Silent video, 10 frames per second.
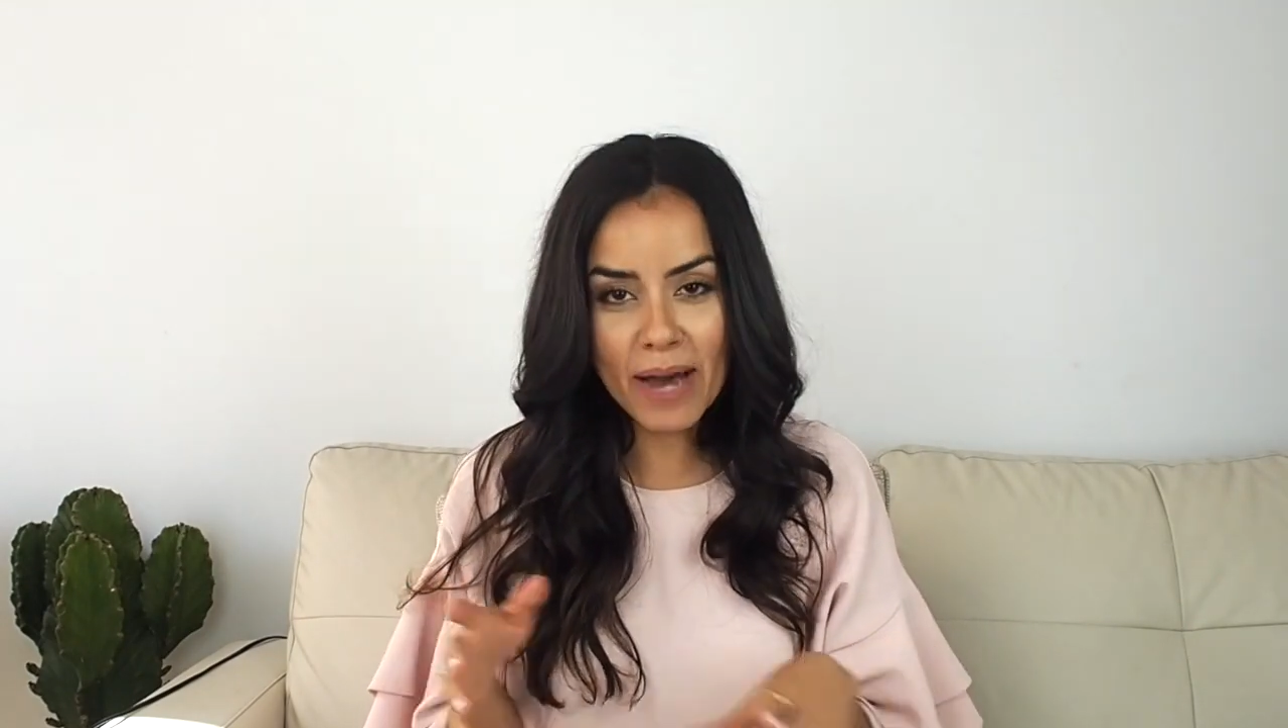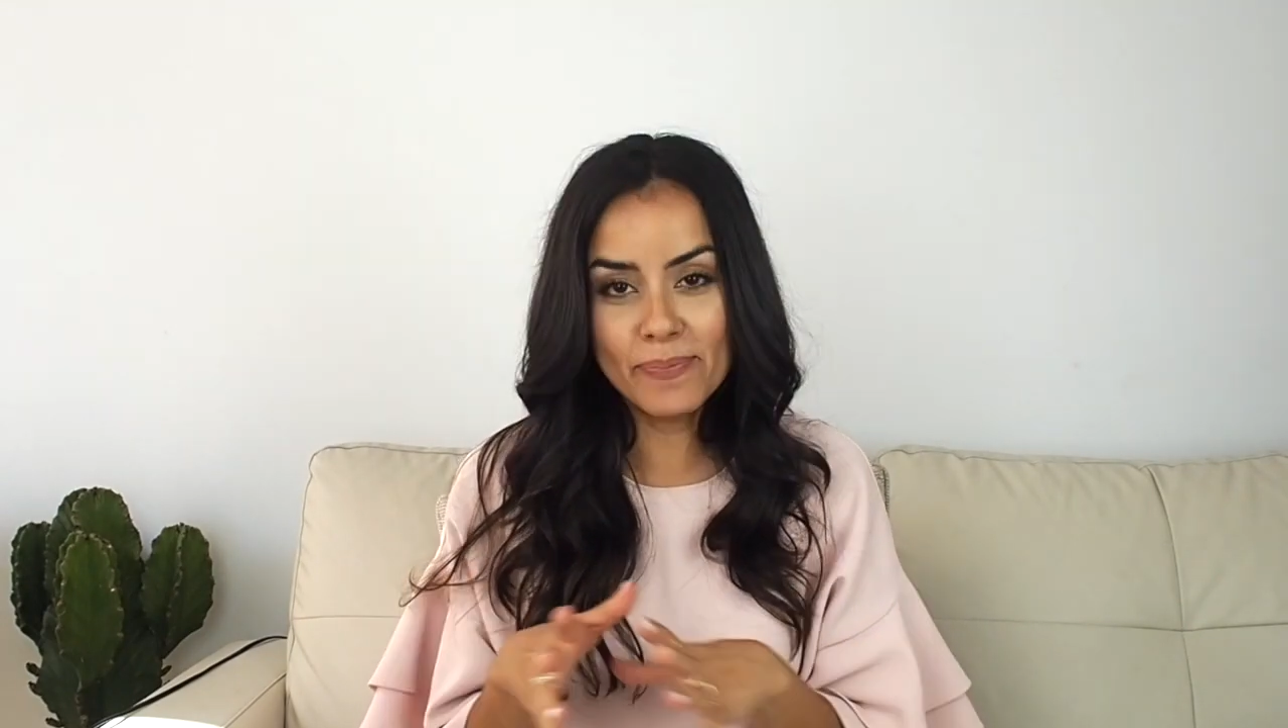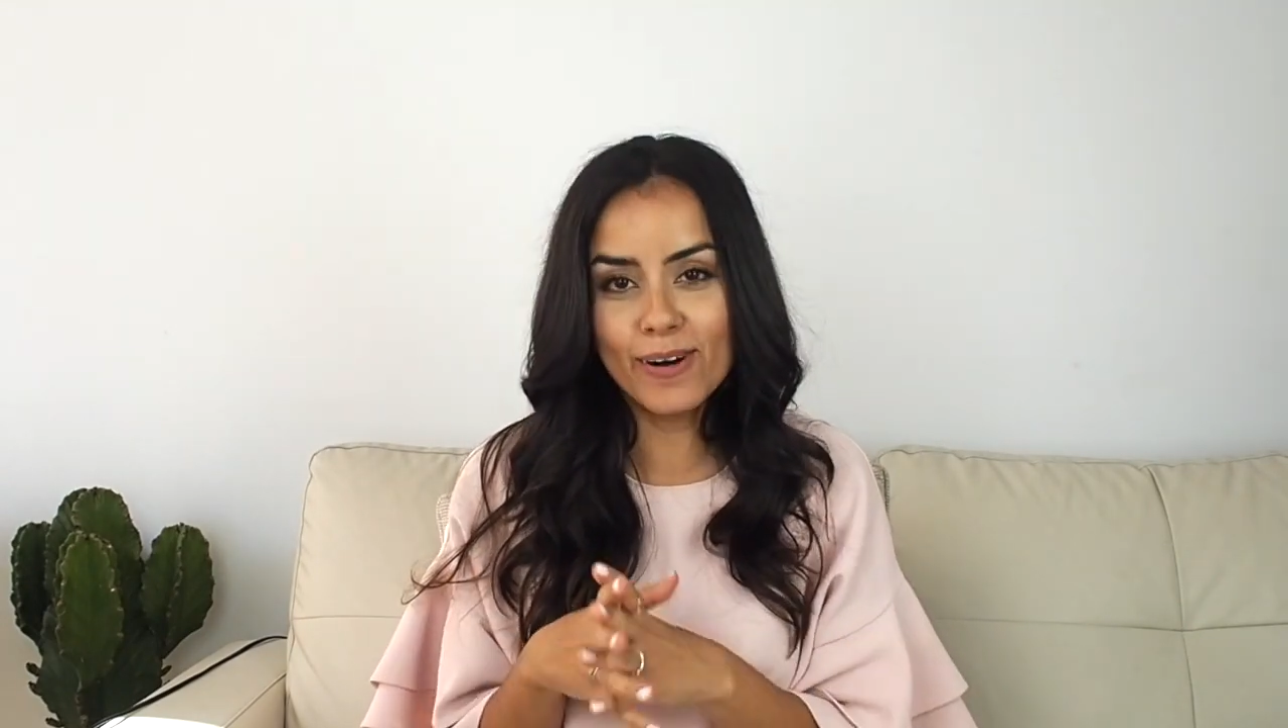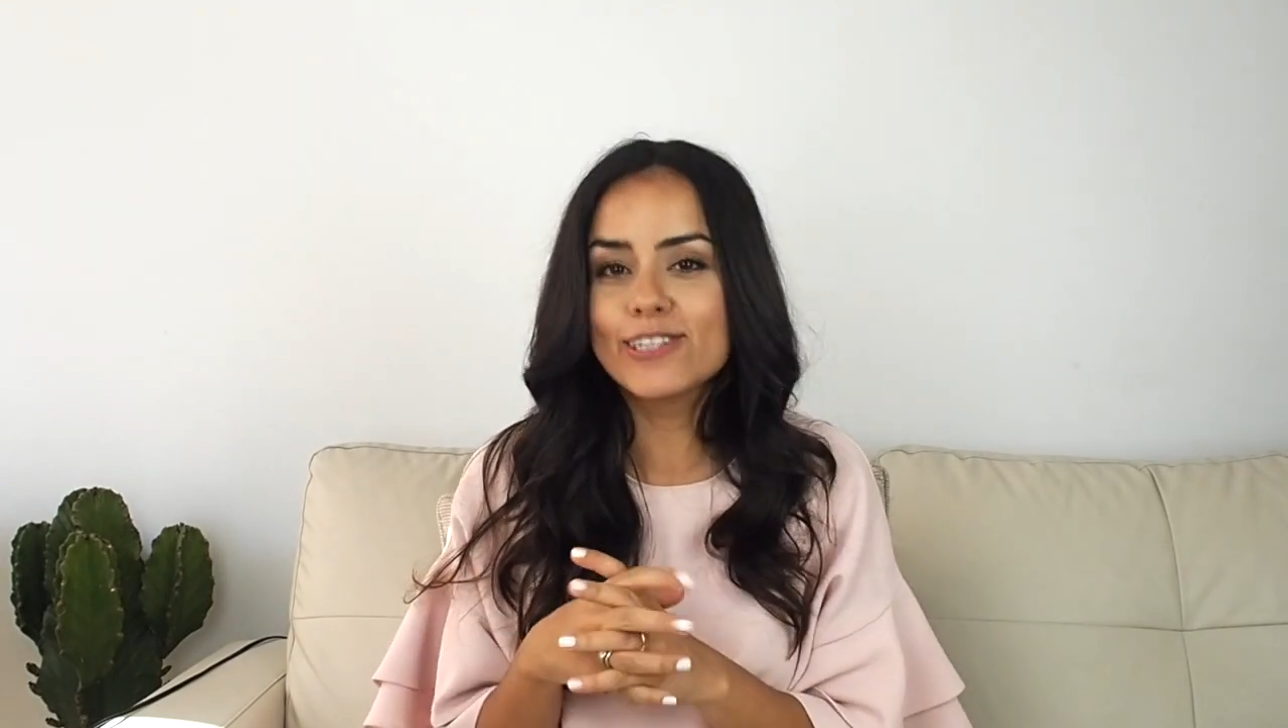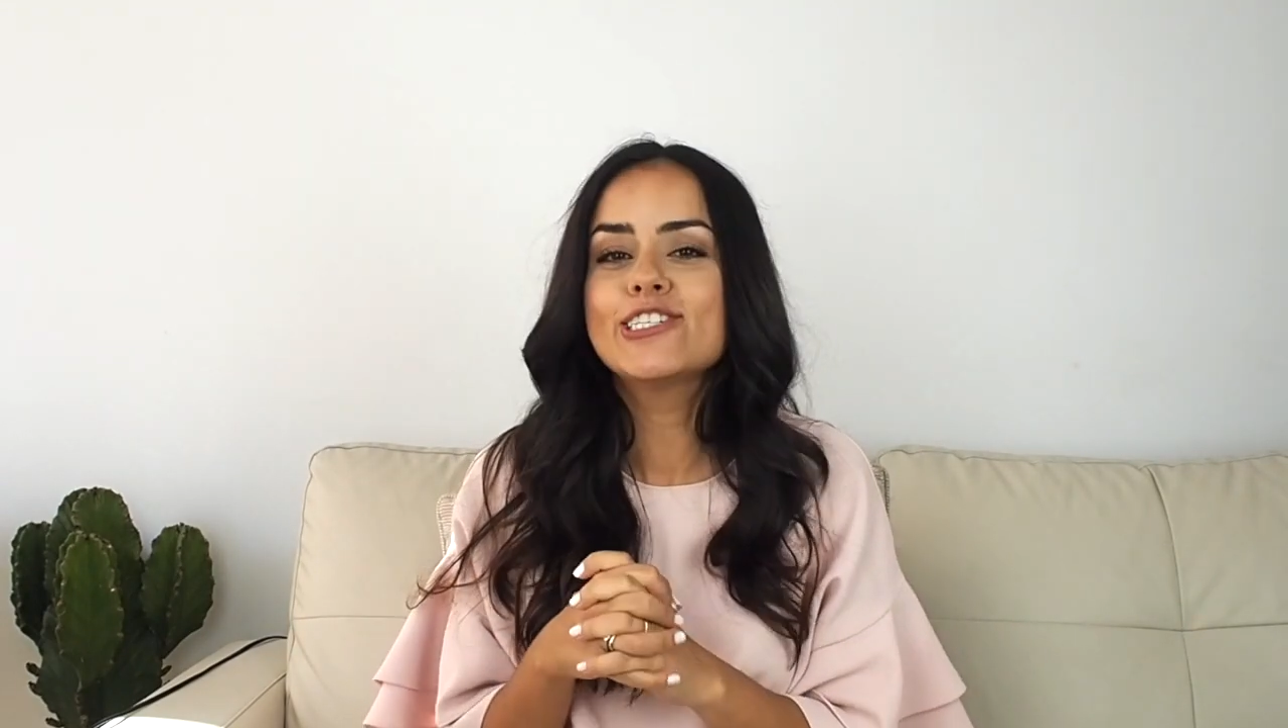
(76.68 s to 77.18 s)

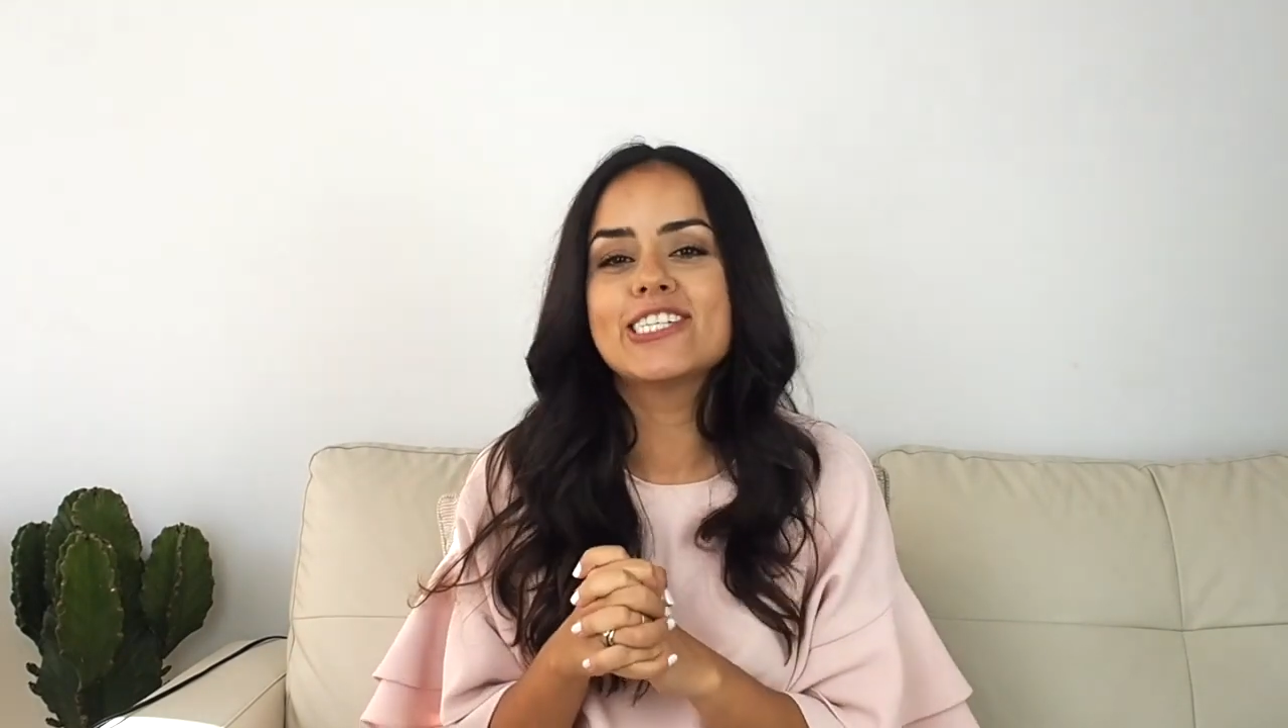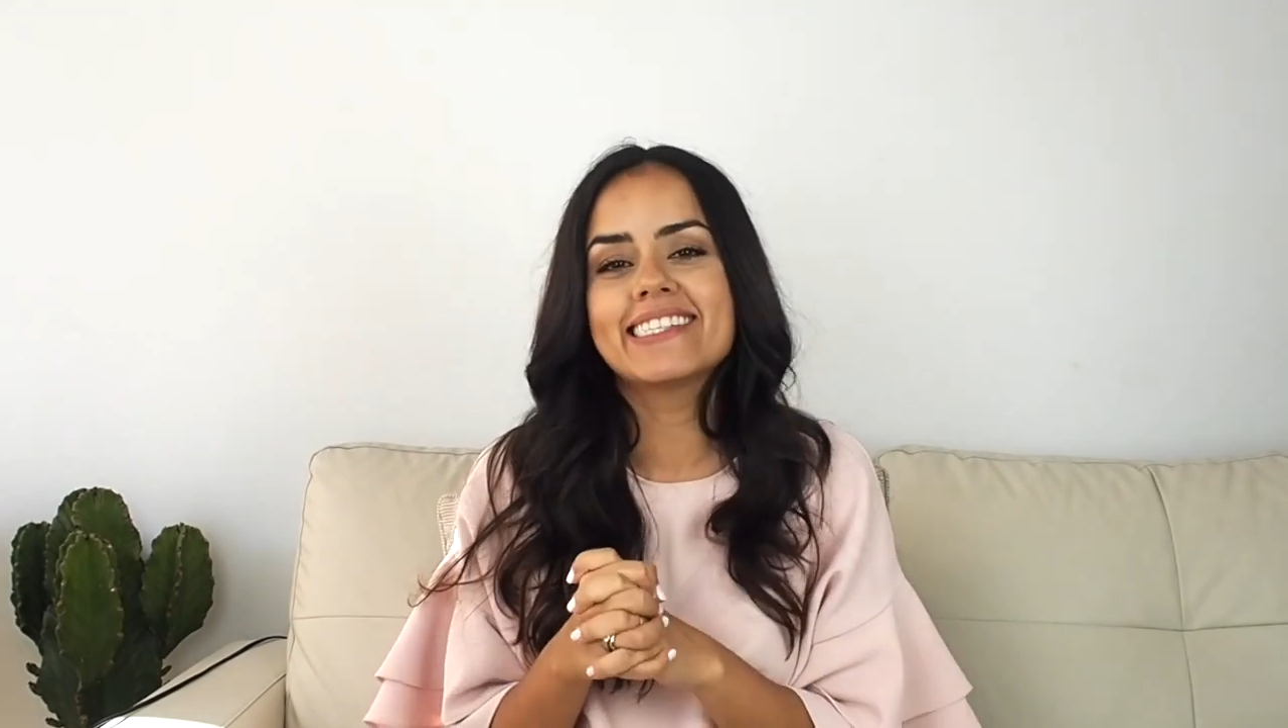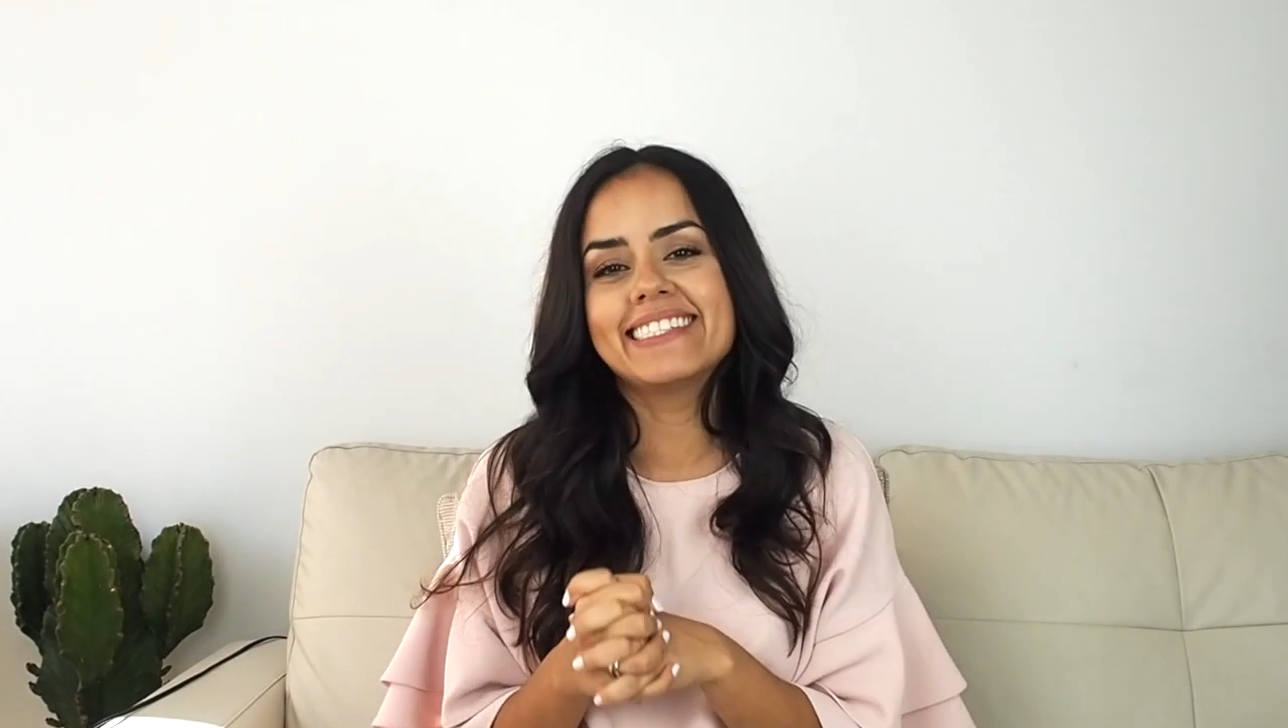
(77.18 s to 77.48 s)
Apologies